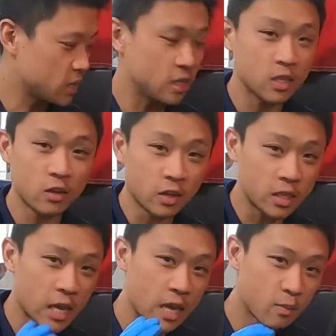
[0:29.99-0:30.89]
These are
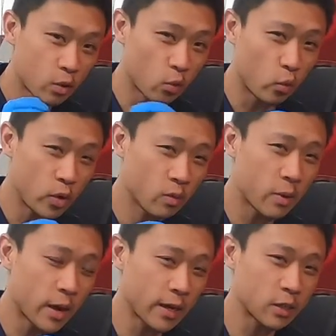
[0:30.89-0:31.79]
tapered wheel
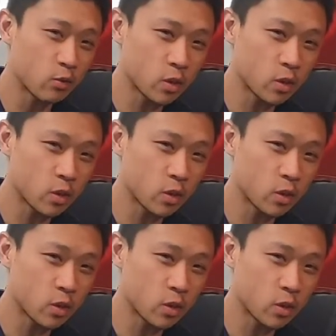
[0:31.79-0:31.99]
bearings,